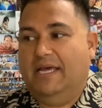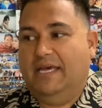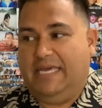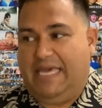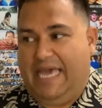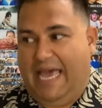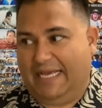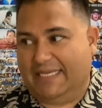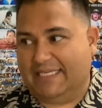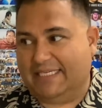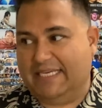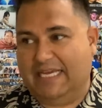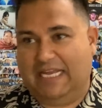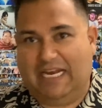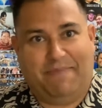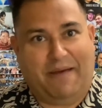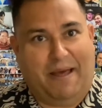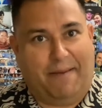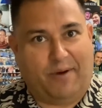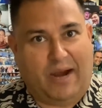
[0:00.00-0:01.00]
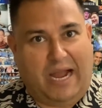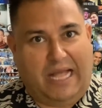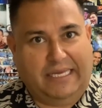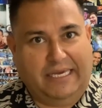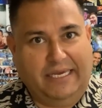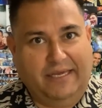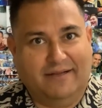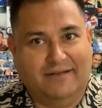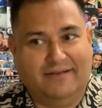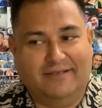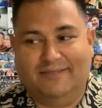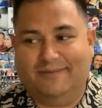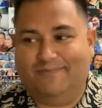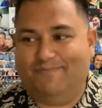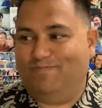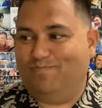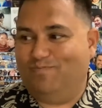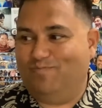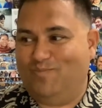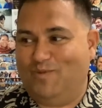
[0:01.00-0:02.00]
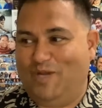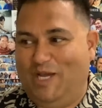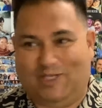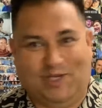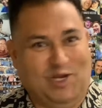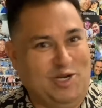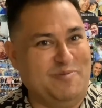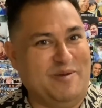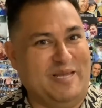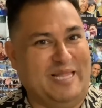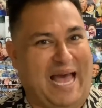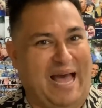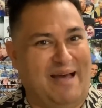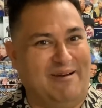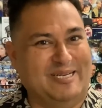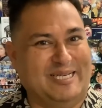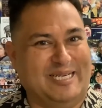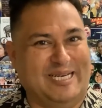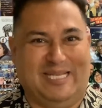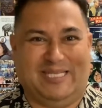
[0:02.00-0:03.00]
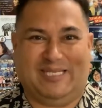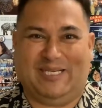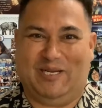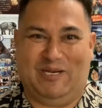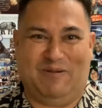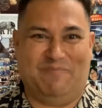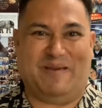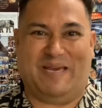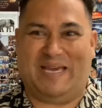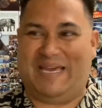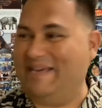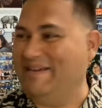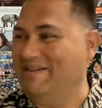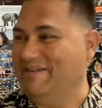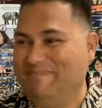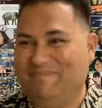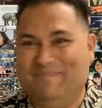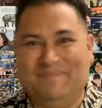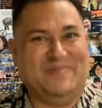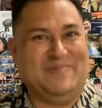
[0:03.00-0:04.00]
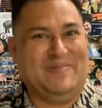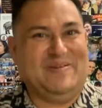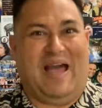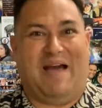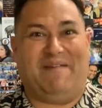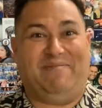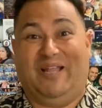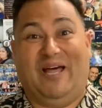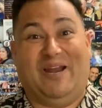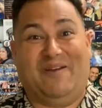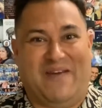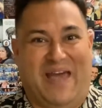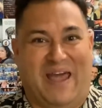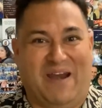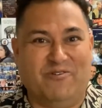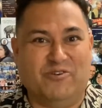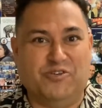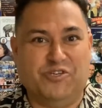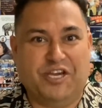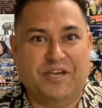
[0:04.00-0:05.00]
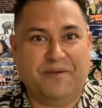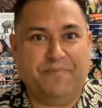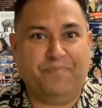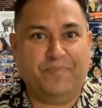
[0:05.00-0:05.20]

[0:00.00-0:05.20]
Yes, in a pep rally, it's good to be loud. It's good to have a lot of energy.